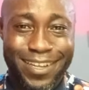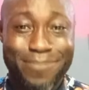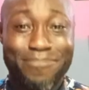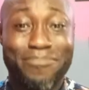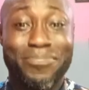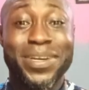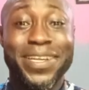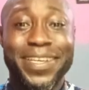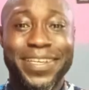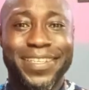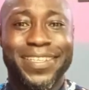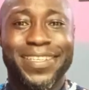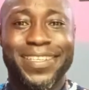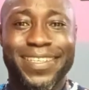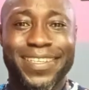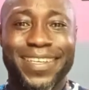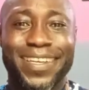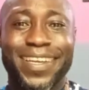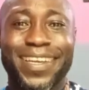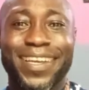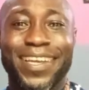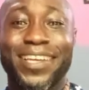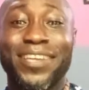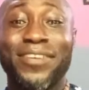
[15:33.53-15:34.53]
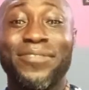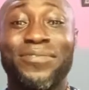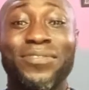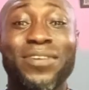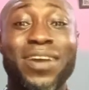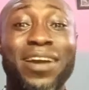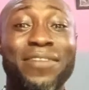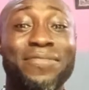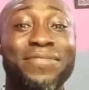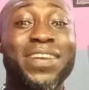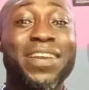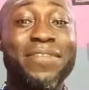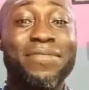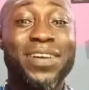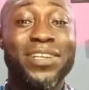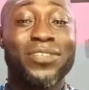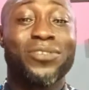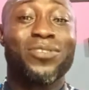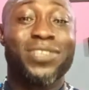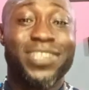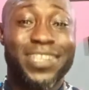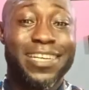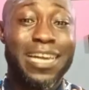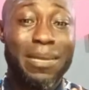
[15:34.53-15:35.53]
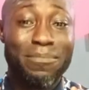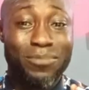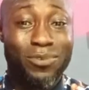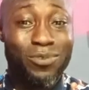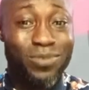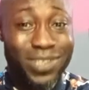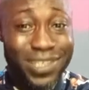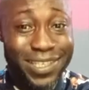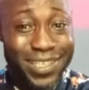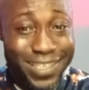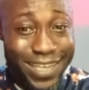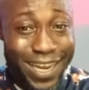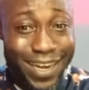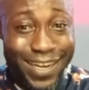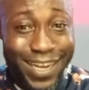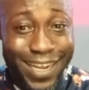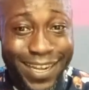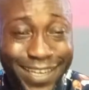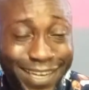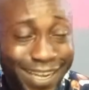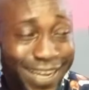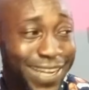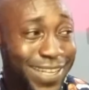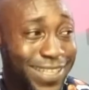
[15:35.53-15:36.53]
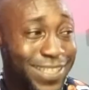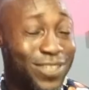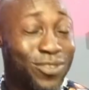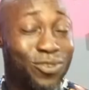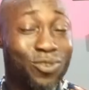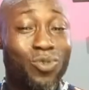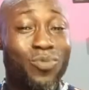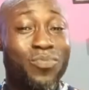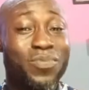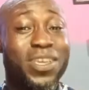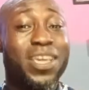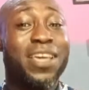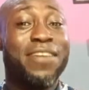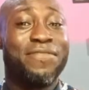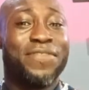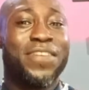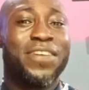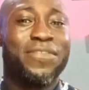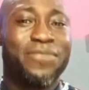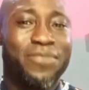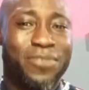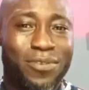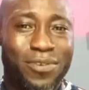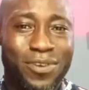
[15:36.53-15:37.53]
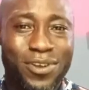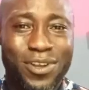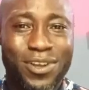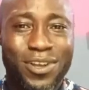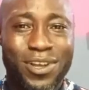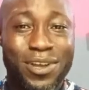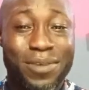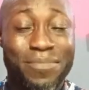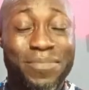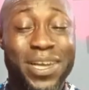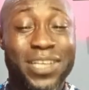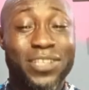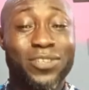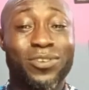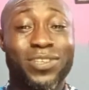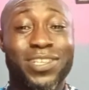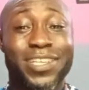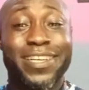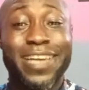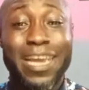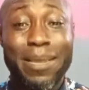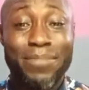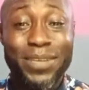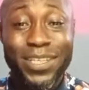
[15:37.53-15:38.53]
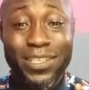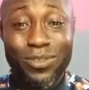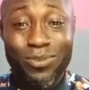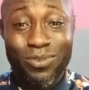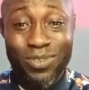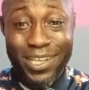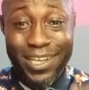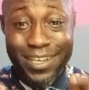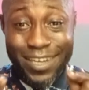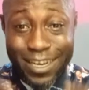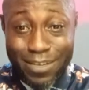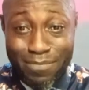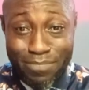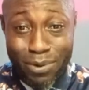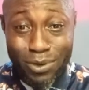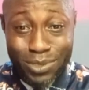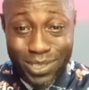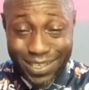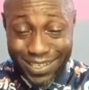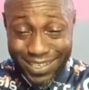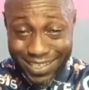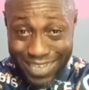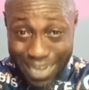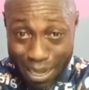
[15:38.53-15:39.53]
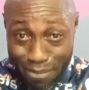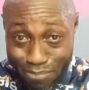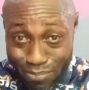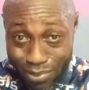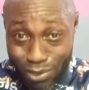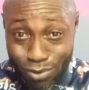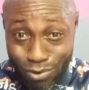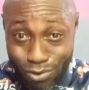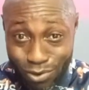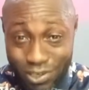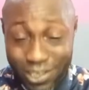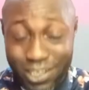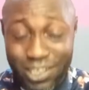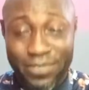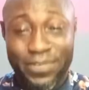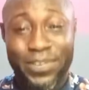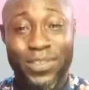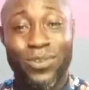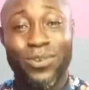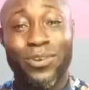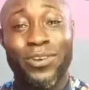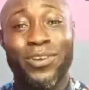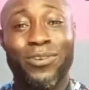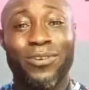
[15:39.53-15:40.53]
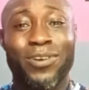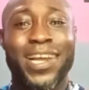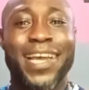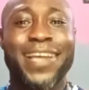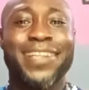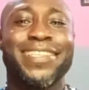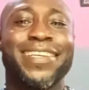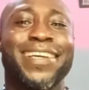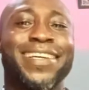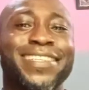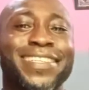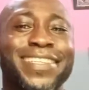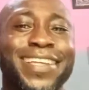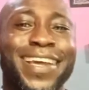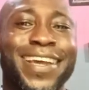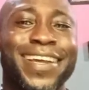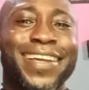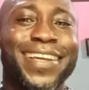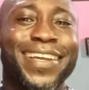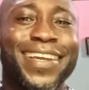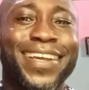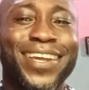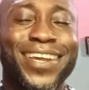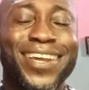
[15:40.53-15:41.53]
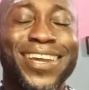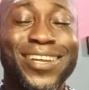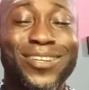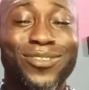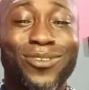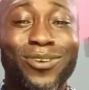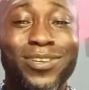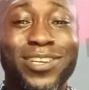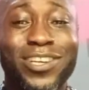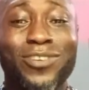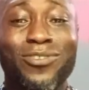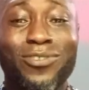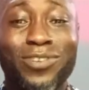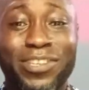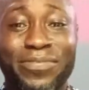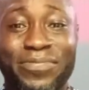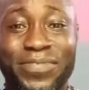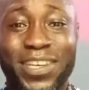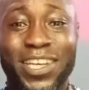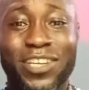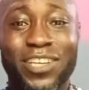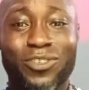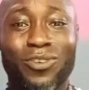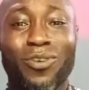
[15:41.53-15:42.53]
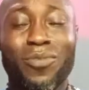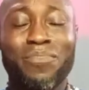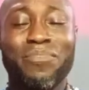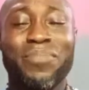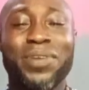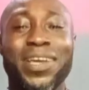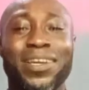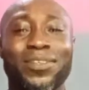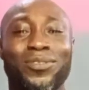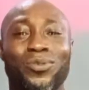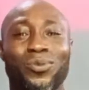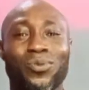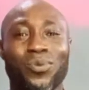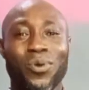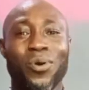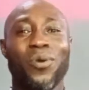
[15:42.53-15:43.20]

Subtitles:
Please, if you have never subscribed to this channel yet, do me a favor by subscribing to the red button down below this video on your right hand side. Turn the notification bell to